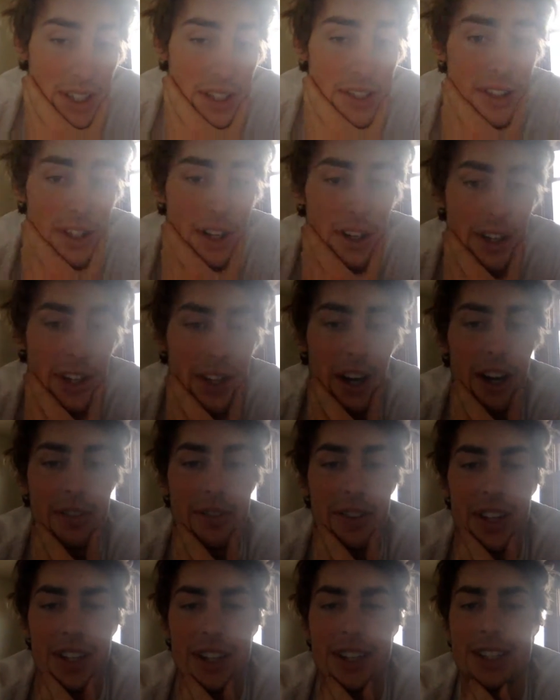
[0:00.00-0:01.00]
starting
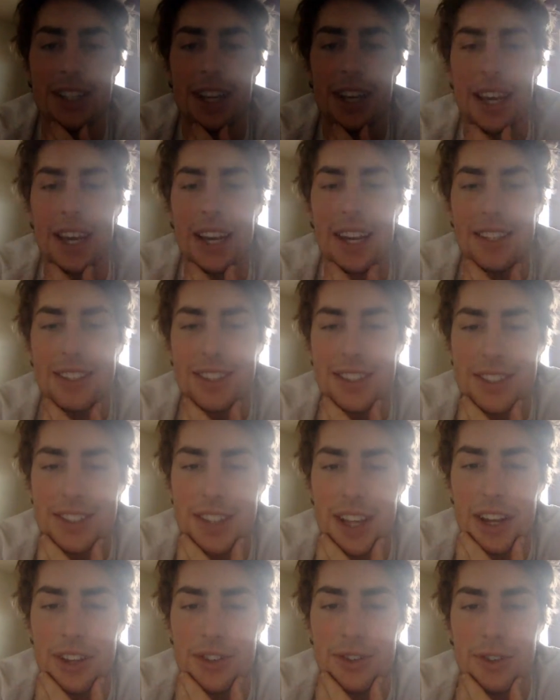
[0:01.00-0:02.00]
off, each state has a
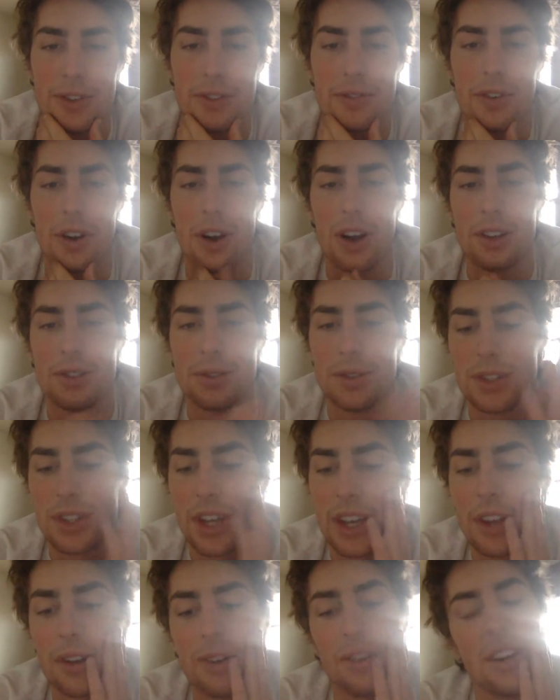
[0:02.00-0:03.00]
statute of frauds, which
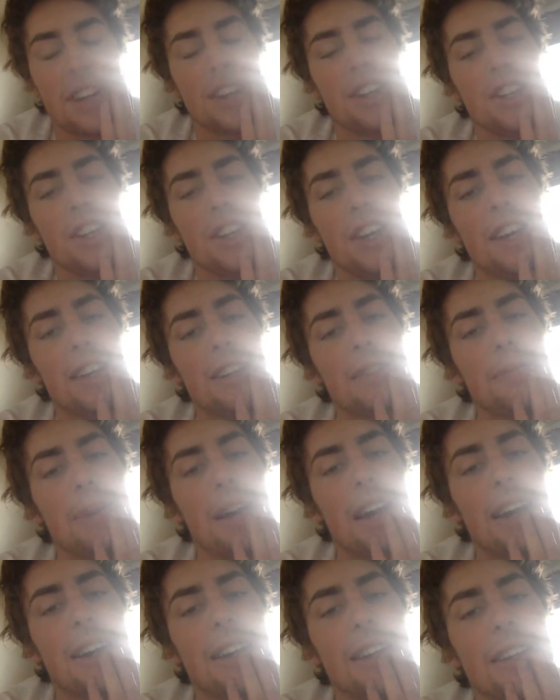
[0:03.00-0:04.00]
like originates
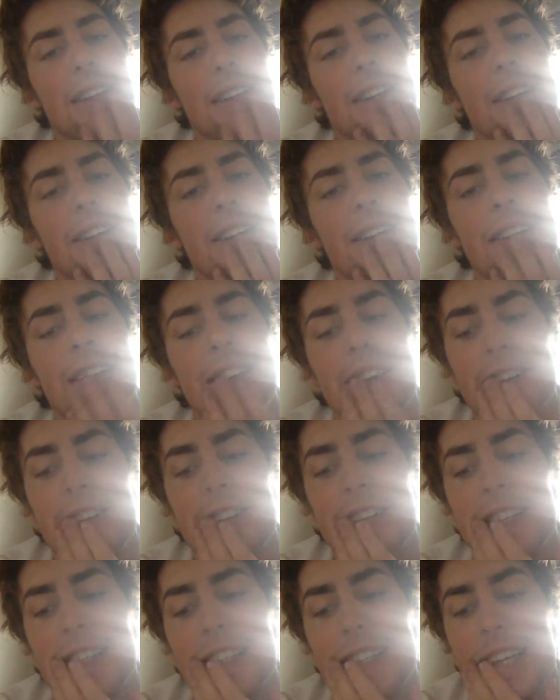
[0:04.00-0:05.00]
back in
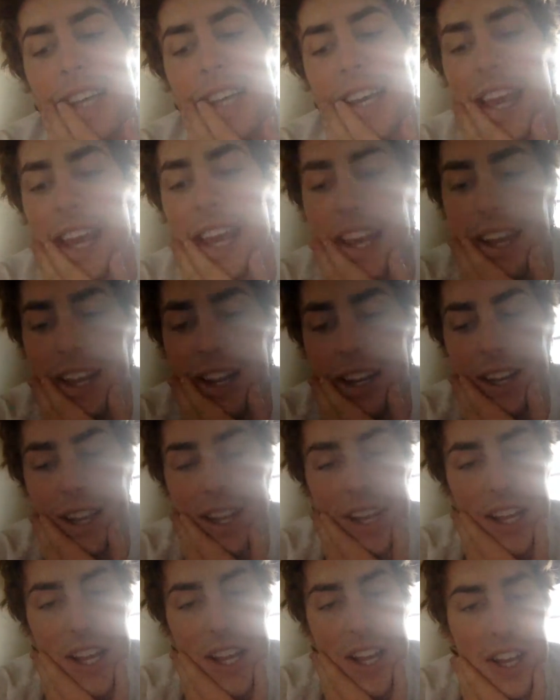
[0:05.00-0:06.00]
England,
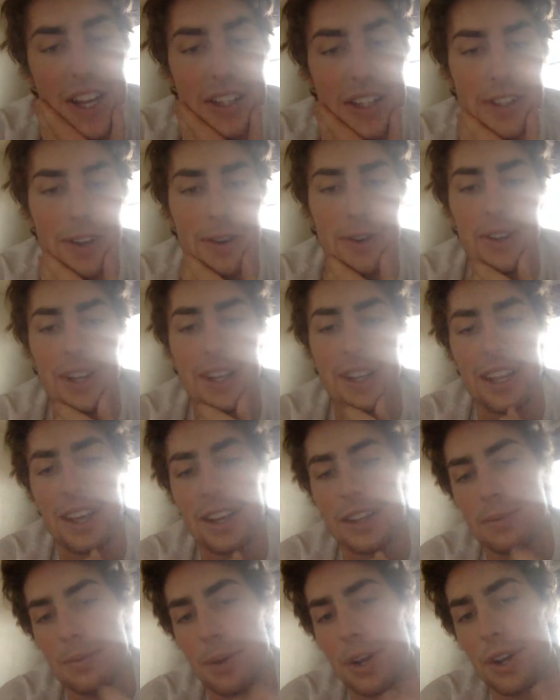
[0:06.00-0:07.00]
and so they
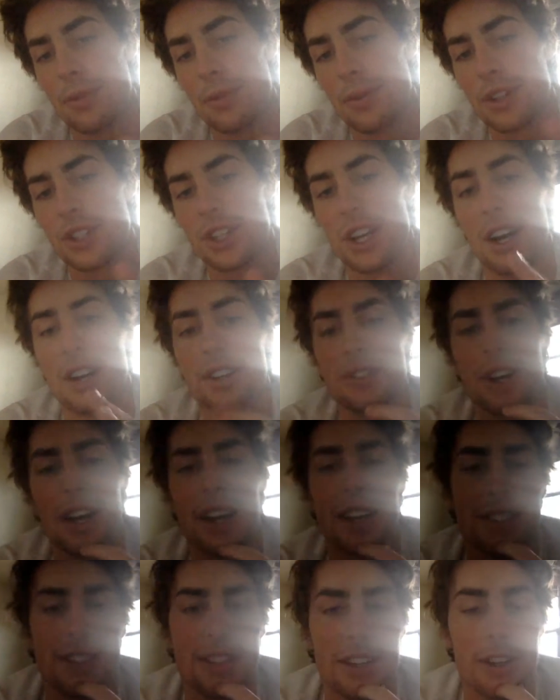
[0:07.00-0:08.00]
explain which
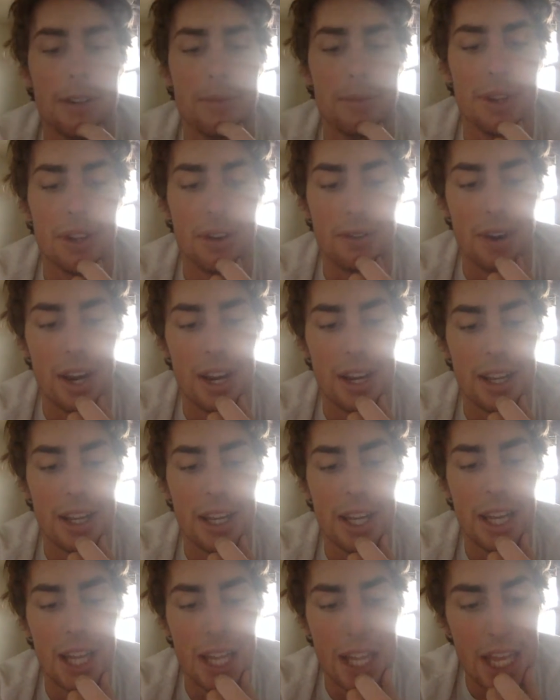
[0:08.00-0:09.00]
contracts need to be in
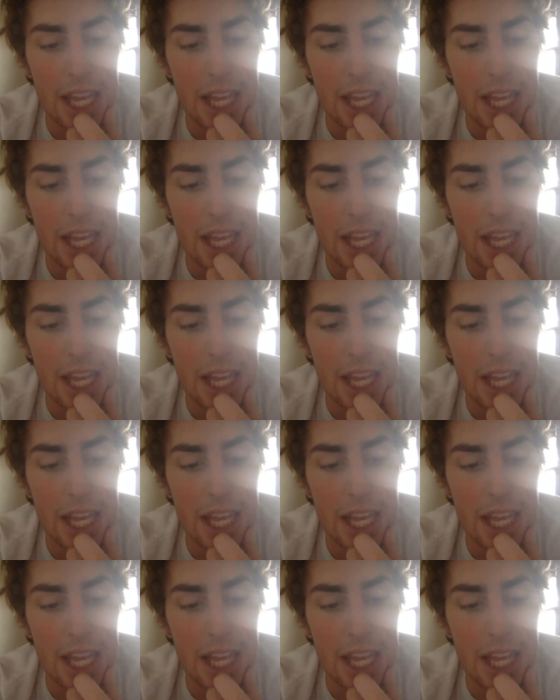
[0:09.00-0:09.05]
writing,